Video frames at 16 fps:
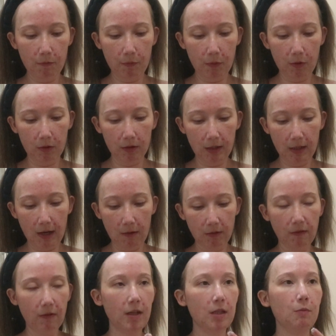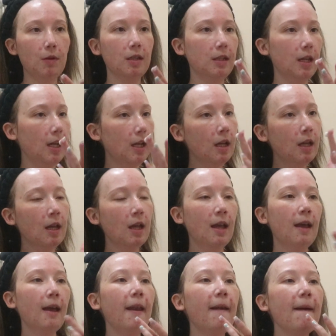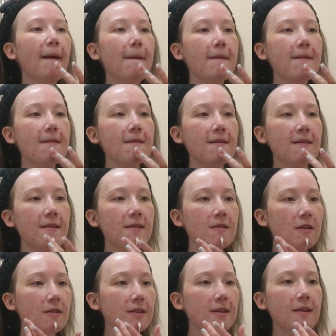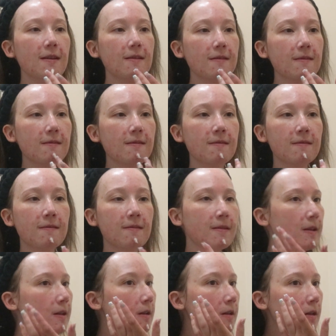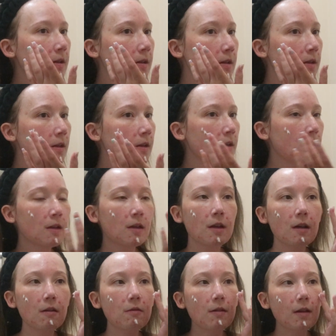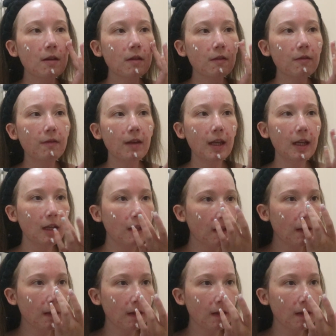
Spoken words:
But today was a face mask day. Anyway, we're just gonna dot it on around the face.